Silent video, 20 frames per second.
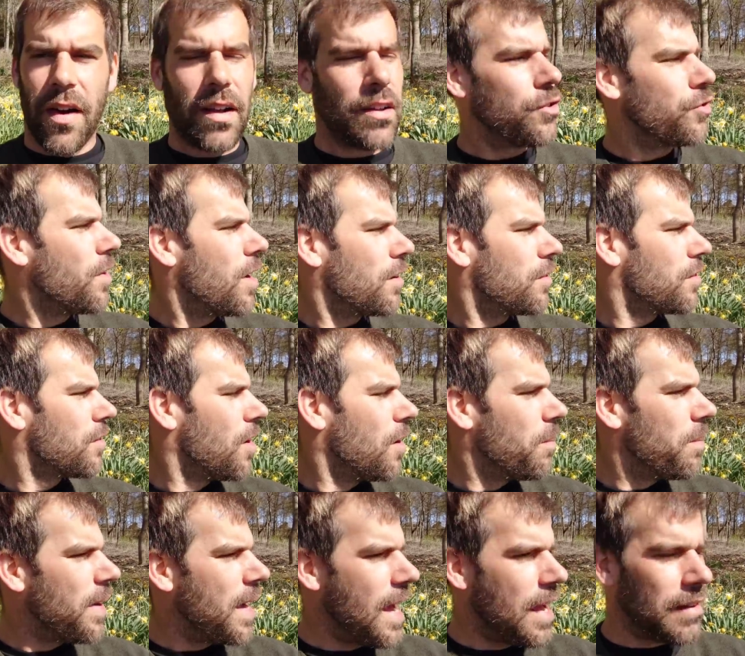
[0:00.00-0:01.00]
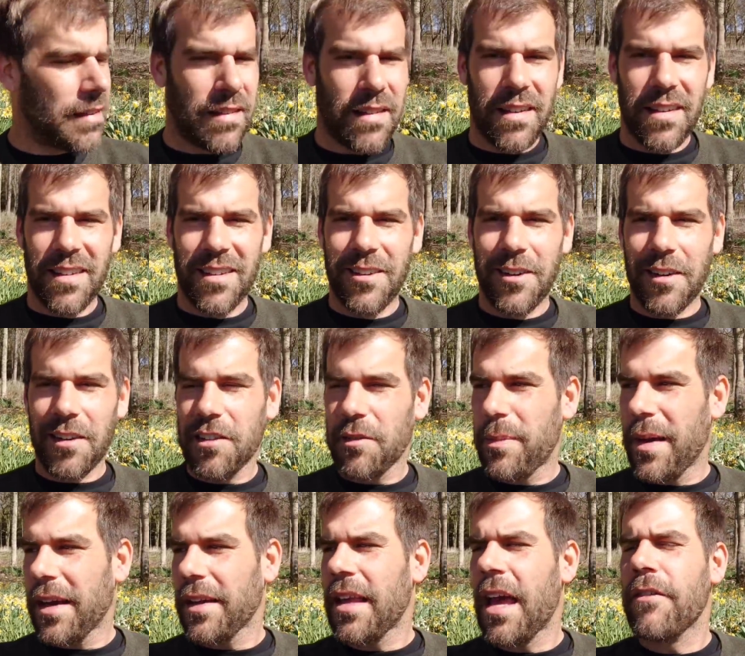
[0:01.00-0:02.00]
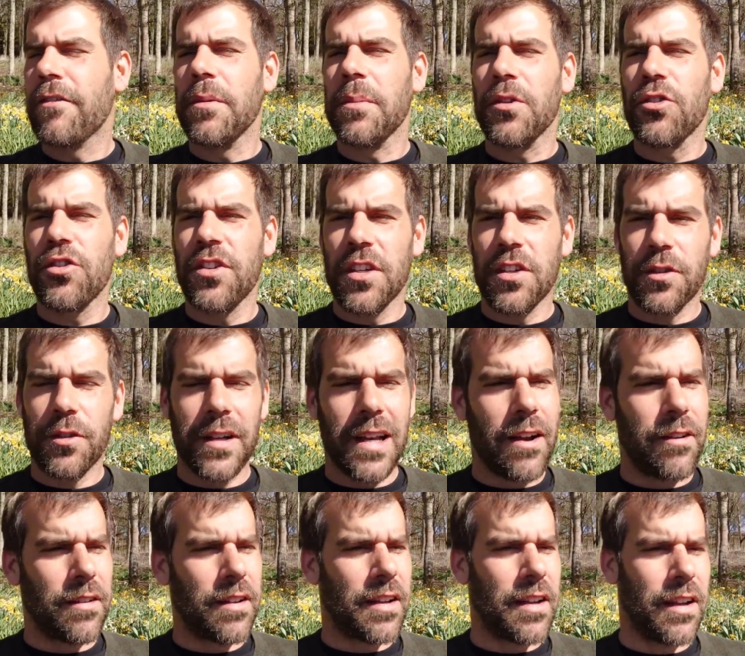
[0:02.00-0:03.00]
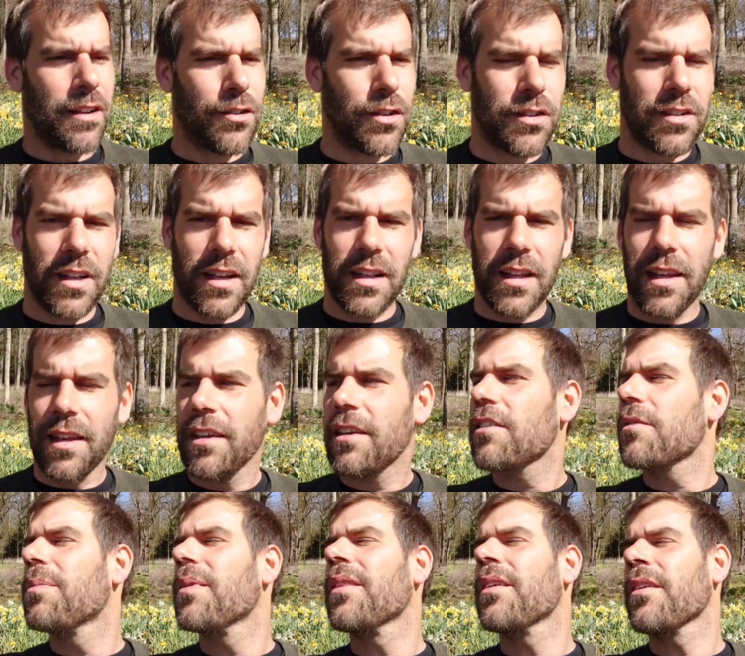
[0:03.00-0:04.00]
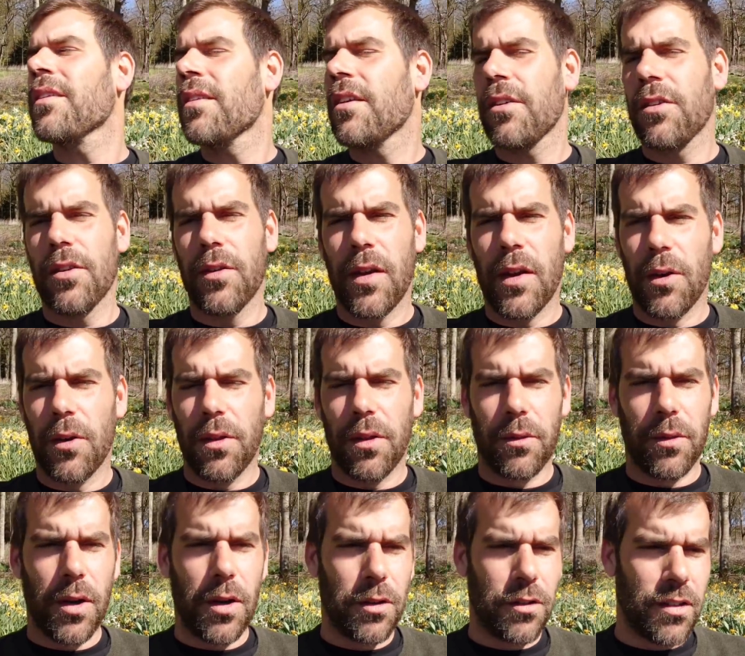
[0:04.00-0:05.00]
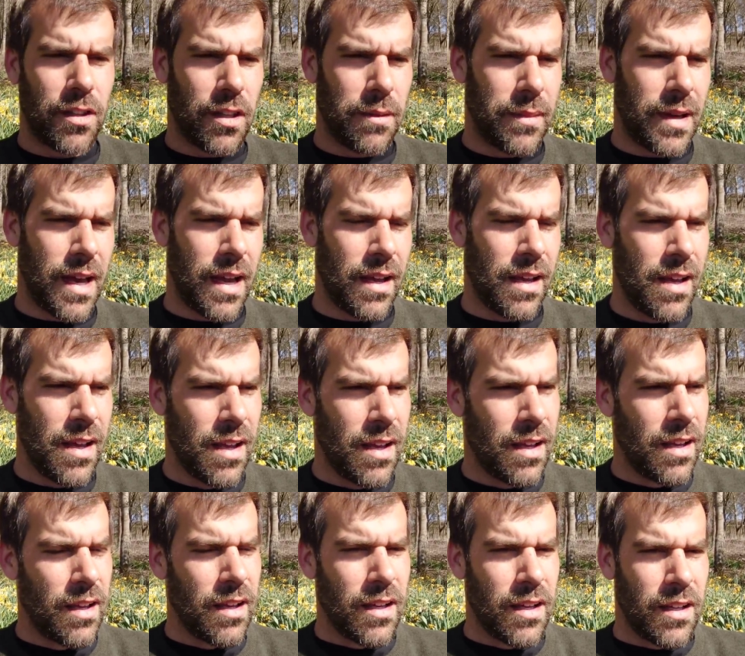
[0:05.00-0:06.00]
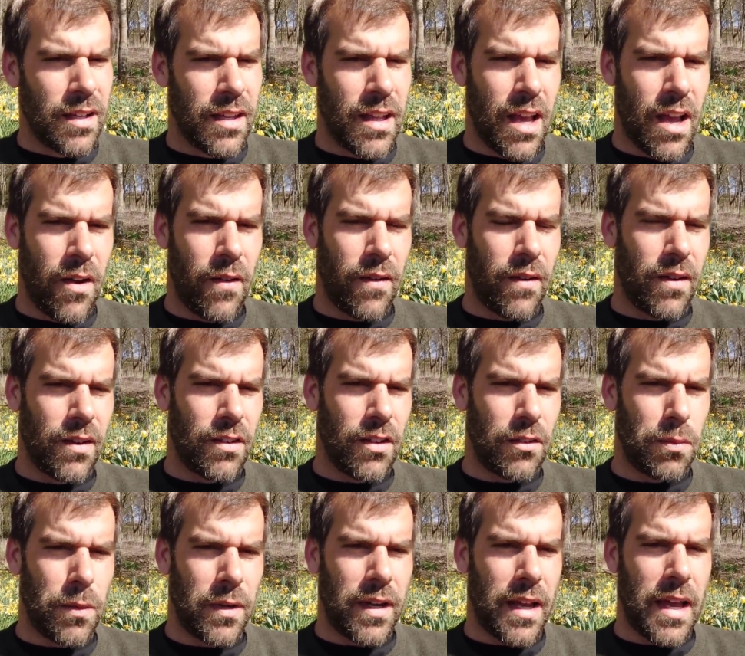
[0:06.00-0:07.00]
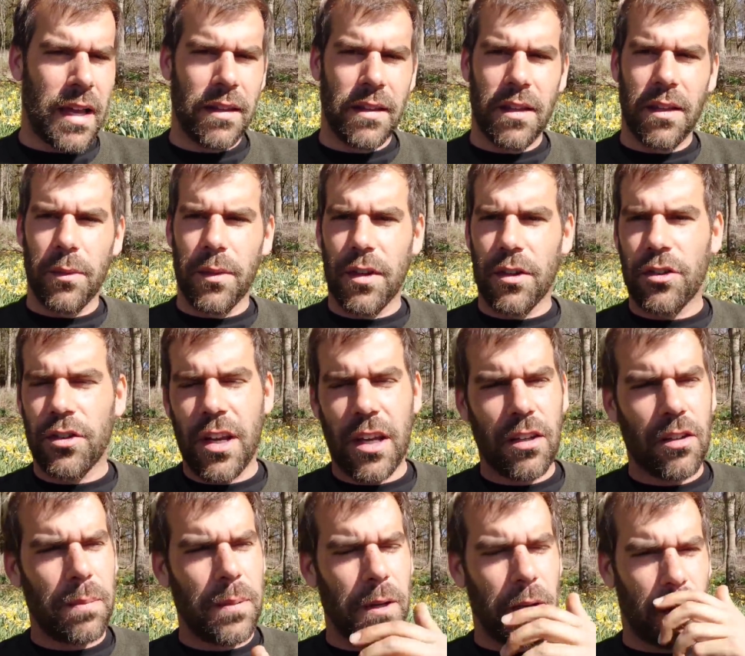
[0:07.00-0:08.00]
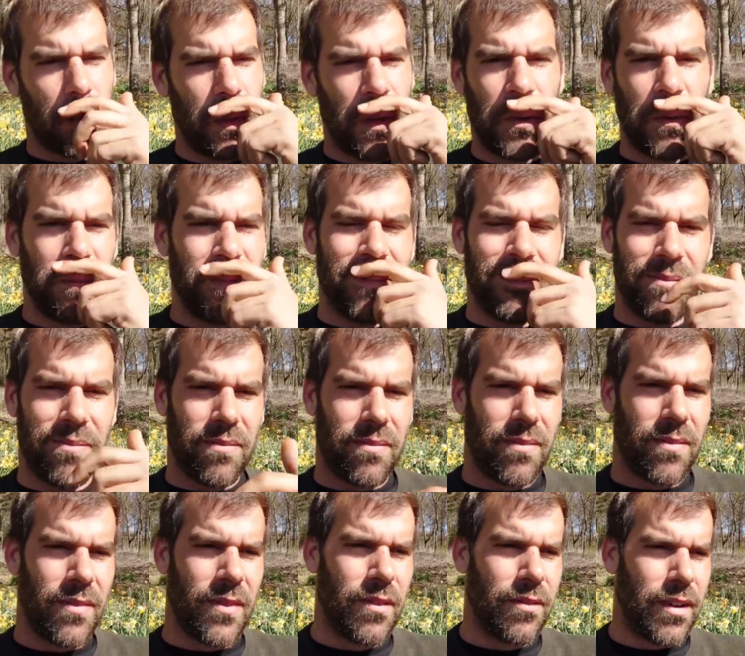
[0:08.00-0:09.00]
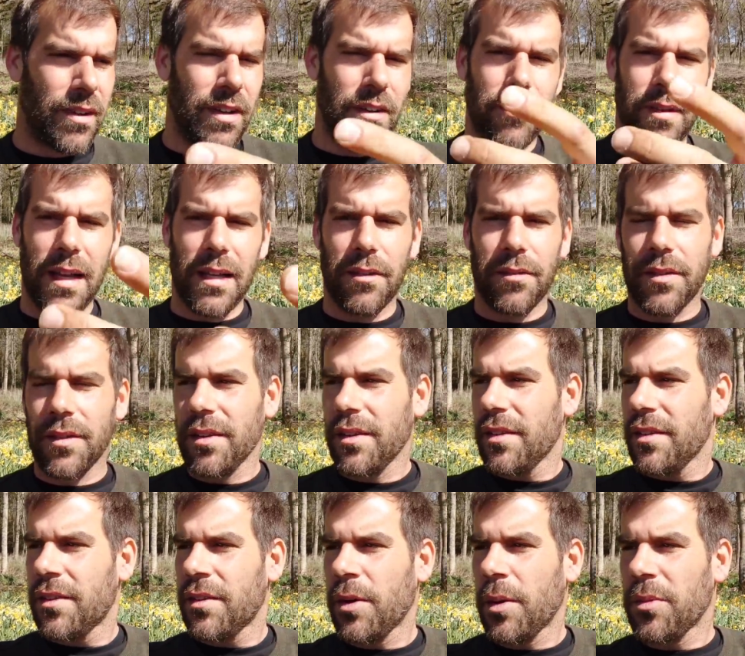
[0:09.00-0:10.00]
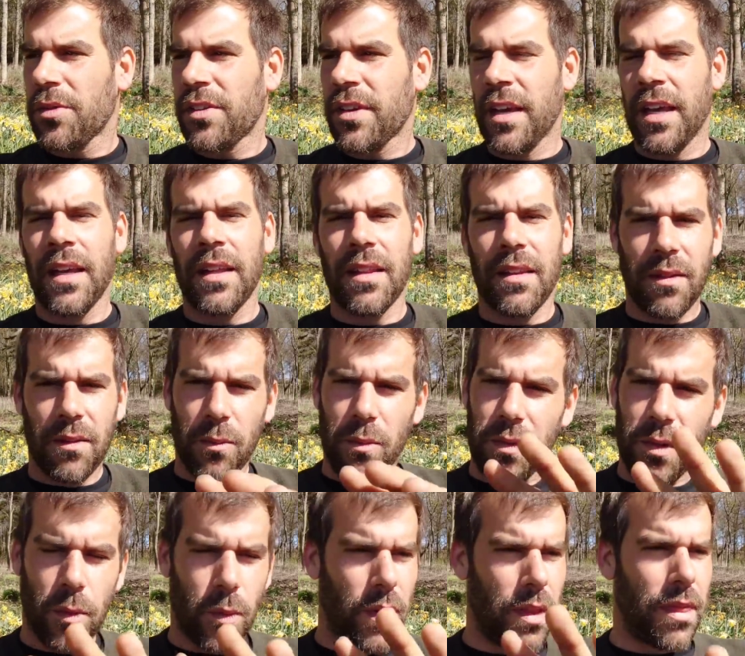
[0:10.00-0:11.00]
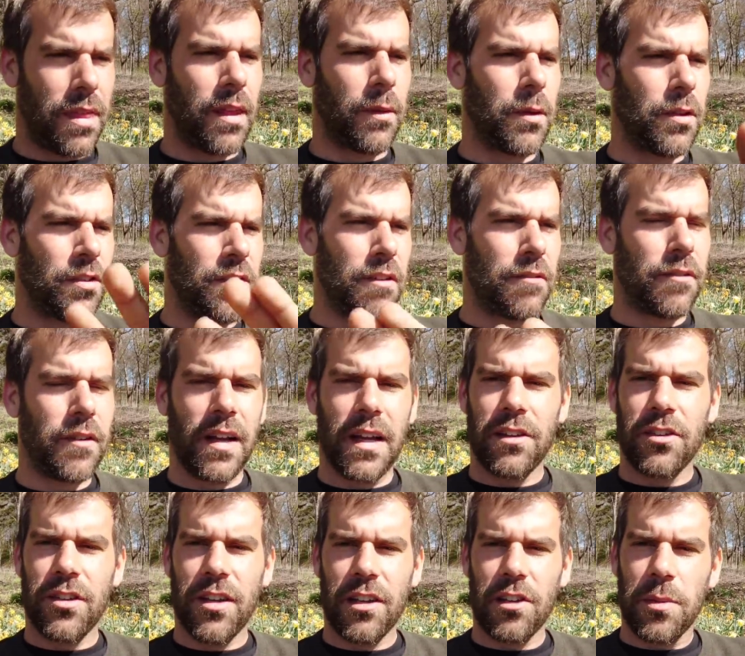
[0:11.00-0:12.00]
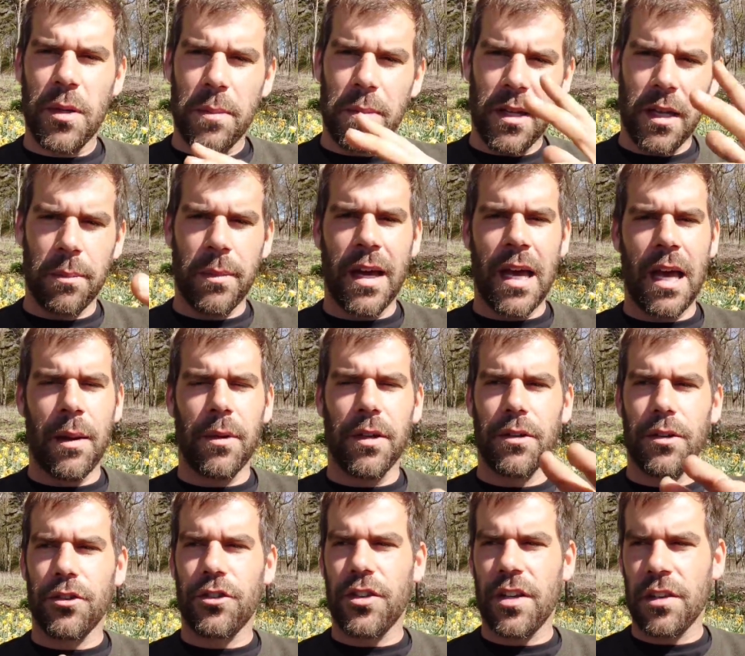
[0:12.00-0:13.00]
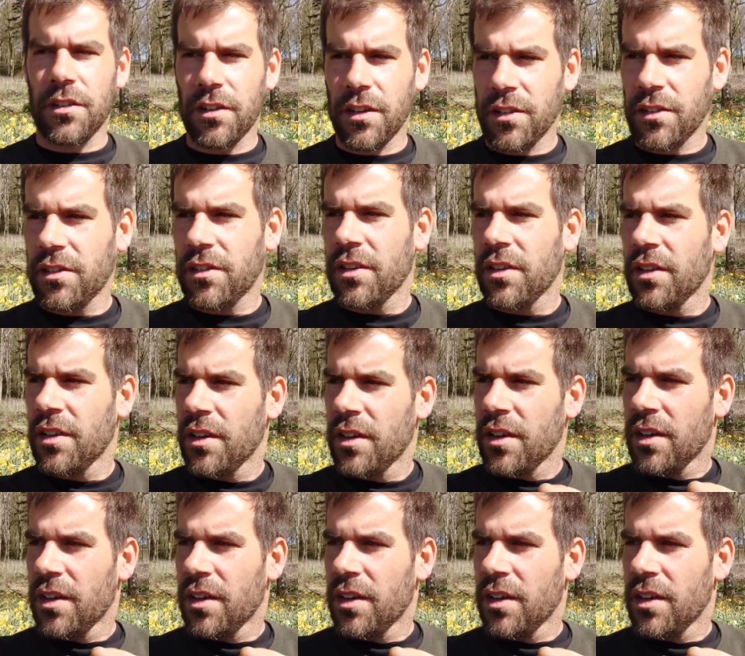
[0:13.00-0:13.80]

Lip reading: All right, truck's gone past. Don't expect heavy machinery out in the countryside like this, but they're doing all the roads at the back. Now, I just want to end it with a Shakespeare quote, very relevant to what I'm saying. The one thing which differentiates people like Muhammad or Jesus,